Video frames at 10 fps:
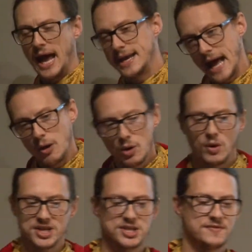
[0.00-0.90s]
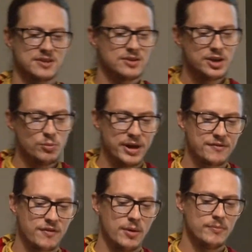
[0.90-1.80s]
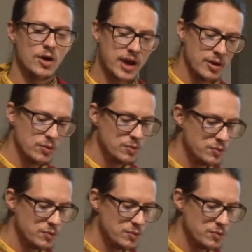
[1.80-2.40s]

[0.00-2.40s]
And now I want to shift a little bit from, okay,